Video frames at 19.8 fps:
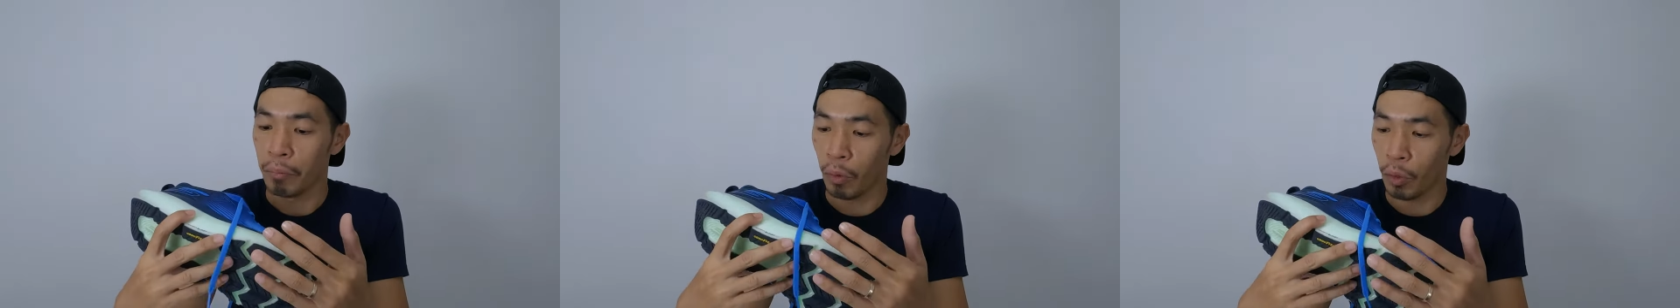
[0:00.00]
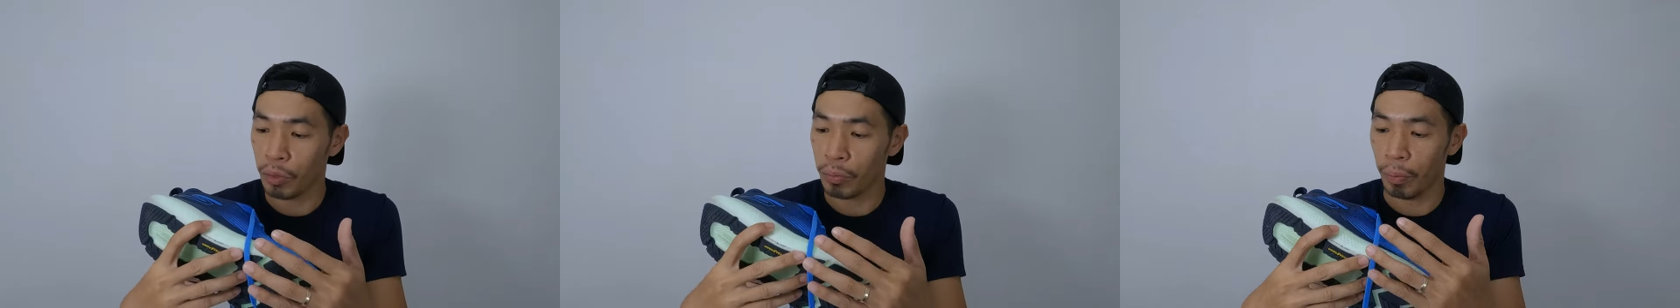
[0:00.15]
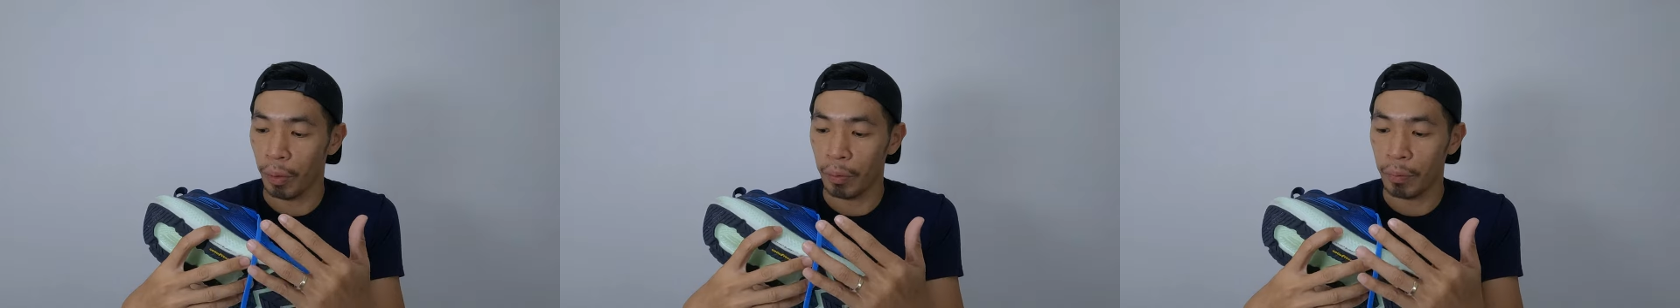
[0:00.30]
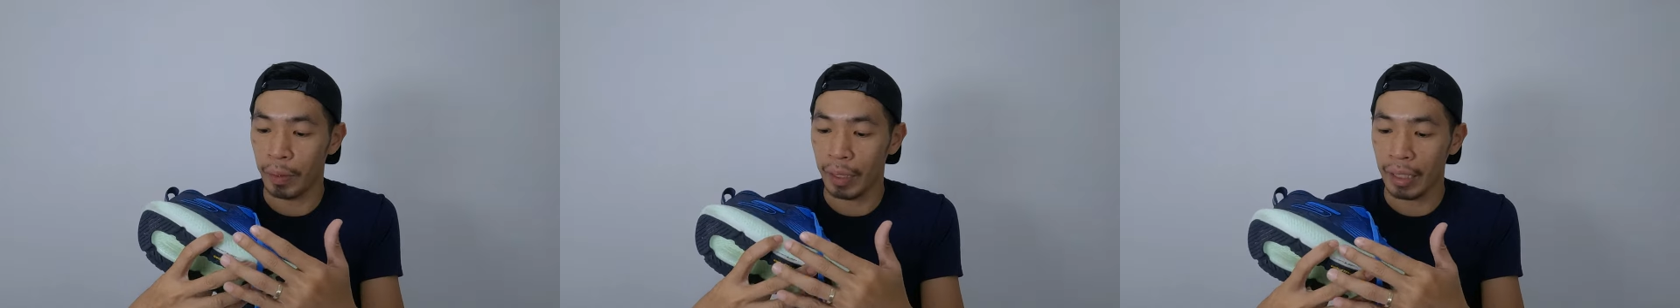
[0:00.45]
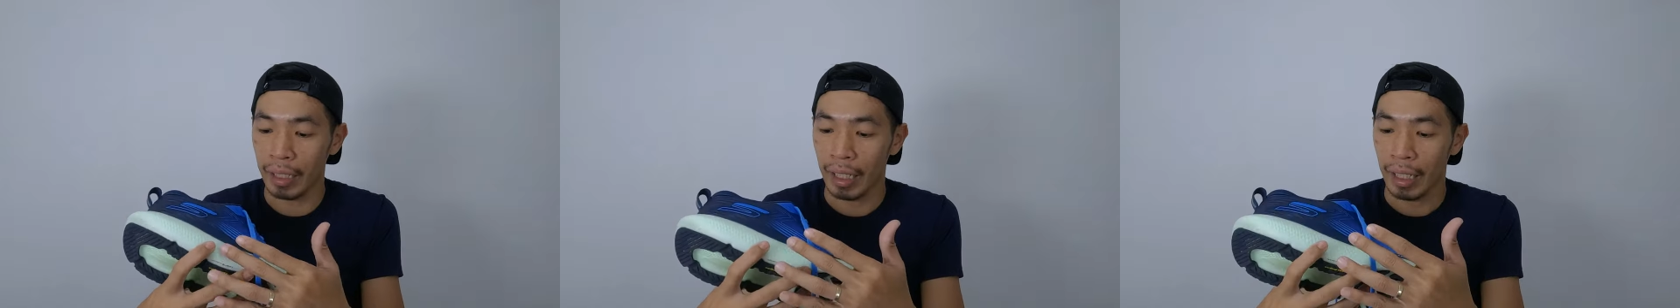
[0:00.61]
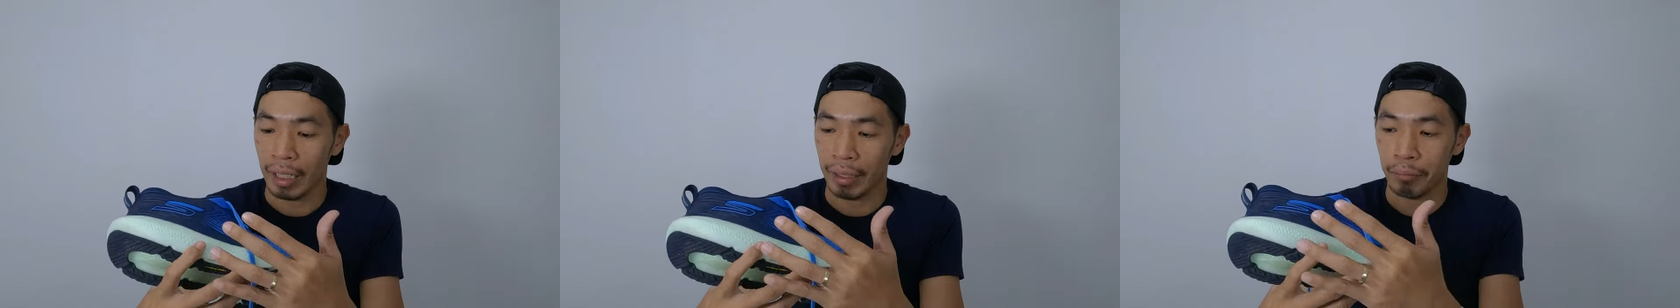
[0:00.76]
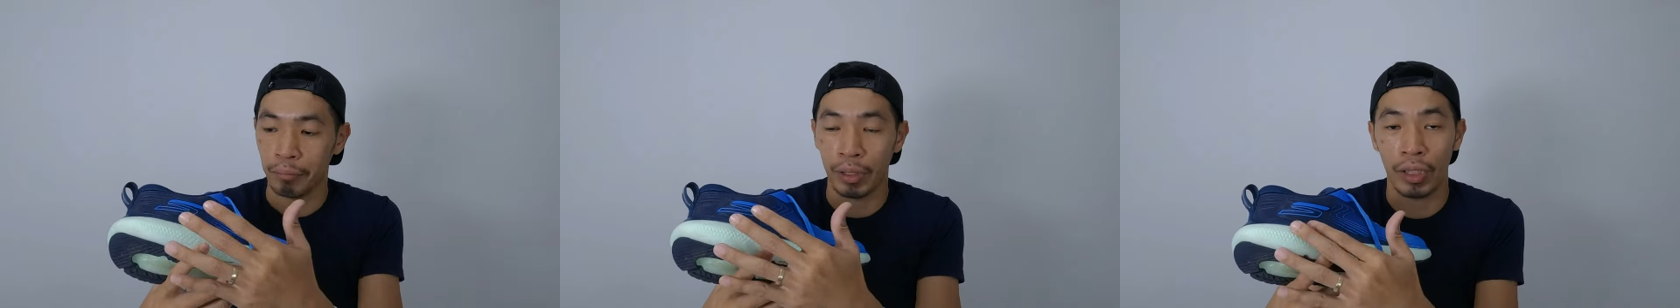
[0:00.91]
Most
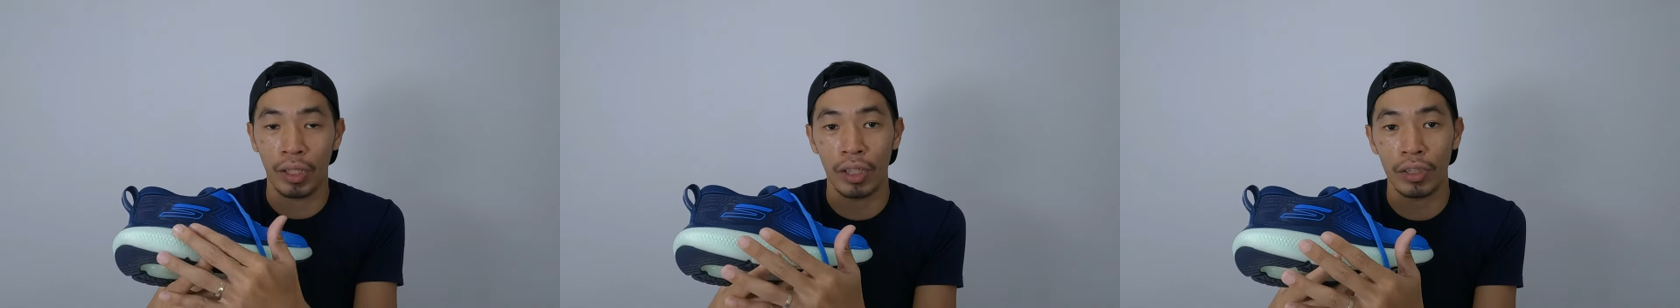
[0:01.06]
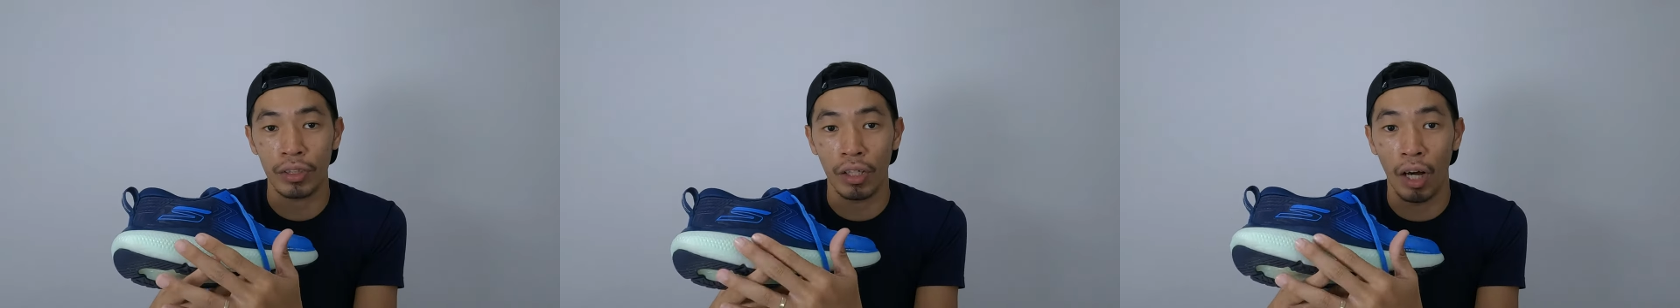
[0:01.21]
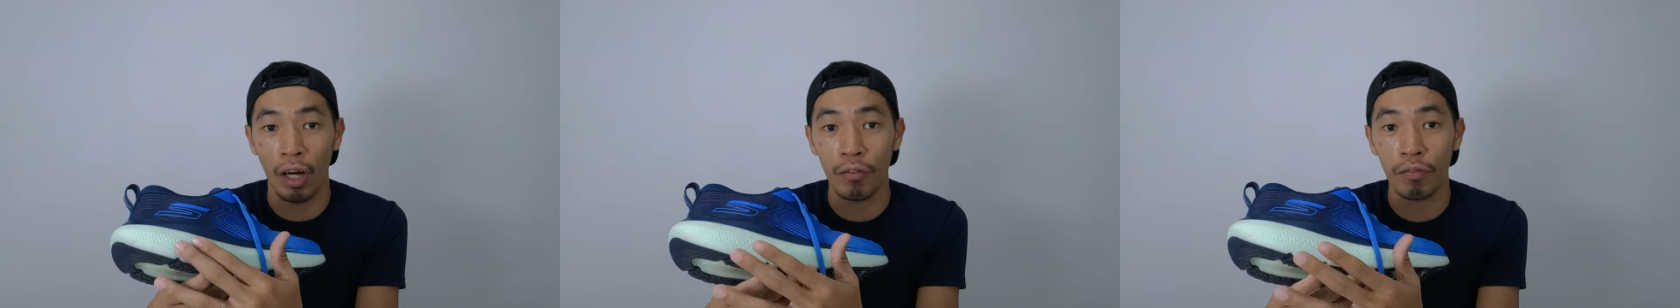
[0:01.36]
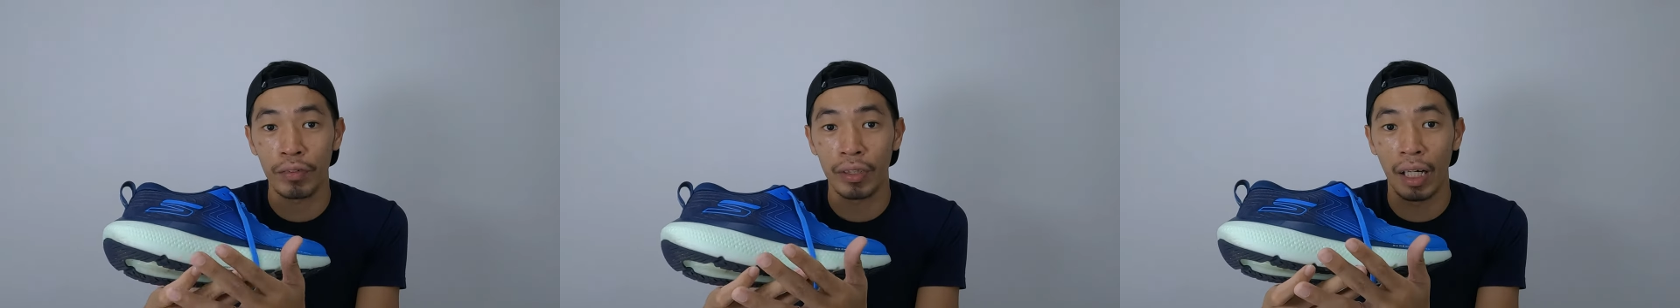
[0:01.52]
probably because of